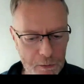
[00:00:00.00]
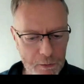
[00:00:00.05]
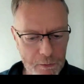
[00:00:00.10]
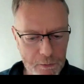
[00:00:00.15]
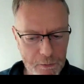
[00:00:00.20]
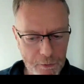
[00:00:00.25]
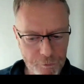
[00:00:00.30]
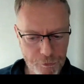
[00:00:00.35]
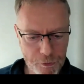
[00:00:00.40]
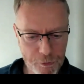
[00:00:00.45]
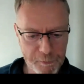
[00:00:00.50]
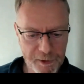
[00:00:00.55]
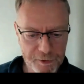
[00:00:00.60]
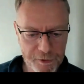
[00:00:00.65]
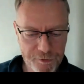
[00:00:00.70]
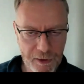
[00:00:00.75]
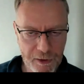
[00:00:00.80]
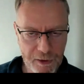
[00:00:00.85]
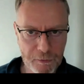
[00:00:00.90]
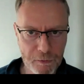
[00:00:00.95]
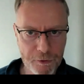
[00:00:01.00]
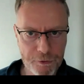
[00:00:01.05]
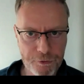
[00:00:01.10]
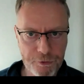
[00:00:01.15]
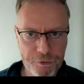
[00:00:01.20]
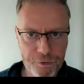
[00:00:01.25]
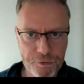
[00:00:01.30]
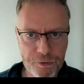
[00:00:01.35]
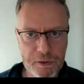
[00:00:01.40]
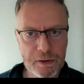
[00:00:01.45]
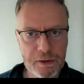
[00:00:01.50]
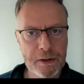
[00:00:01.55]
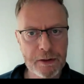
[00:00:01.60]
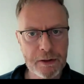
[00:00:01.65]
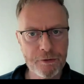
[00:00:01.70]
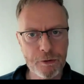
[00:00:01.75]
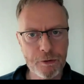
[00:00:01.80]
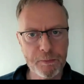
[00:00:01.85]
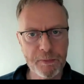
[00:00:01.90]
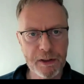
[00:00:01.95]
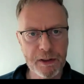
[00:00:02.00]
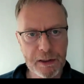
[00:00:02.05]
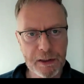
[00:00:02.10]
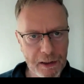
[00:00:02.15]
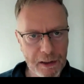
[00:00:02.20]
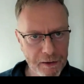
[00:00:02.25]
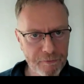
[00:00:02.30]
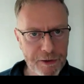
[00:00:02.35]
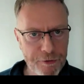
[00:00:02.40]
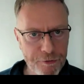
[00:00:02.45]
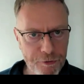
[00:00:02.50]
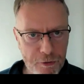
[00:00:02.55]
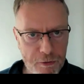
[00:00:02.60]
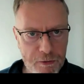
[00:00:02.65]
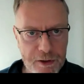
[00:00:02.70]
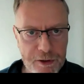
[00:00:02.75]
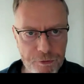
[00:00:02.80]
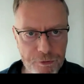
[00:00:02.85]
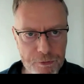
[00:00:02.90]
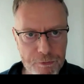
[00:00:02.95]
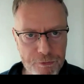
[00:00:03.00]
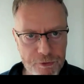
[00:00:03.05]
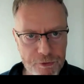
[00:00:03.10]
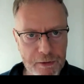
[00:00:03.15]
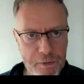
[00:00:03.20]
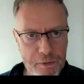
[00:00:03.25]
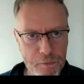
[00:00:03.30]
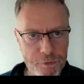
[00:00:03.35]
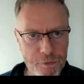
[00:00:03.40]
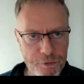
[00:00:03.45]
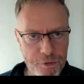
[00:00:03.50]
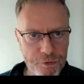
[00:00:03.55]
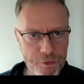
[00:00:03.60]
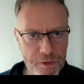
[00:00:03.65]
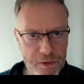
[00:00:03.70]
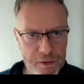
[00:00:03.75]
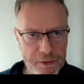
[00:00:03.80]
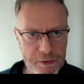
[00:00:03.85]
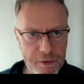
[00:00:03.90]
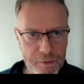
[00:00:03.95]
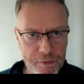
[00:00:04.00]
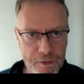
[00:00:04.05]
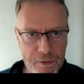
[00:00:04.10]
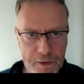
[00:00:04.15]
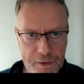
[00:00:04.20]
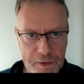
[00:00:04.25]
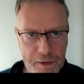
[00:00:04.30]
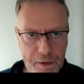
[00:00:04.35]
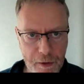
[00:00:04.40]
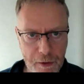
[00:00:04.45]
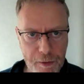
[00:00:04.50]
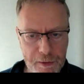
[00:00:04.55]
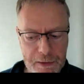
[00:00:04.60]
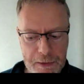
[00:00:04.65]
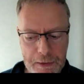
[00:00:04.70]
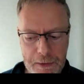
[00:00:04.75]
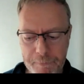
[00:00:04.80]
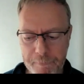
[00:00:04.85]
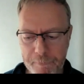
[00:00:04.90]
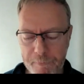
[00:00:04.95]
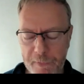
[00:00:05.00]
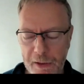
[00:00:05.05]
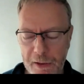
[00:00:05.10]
on some of the technology side, some of the kind of integration of technology side, that kind of thing,